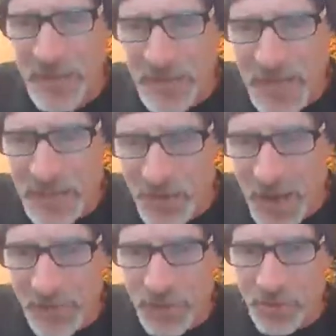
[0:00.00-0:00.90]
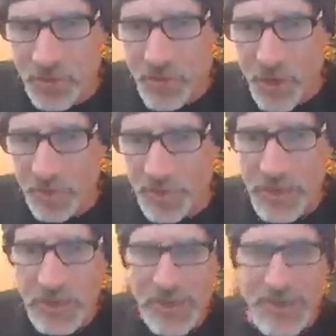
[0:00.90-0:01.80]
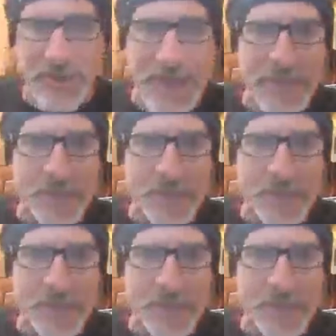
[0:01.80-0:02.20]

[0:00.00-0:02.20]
Yeah, Travis, true dope. It lags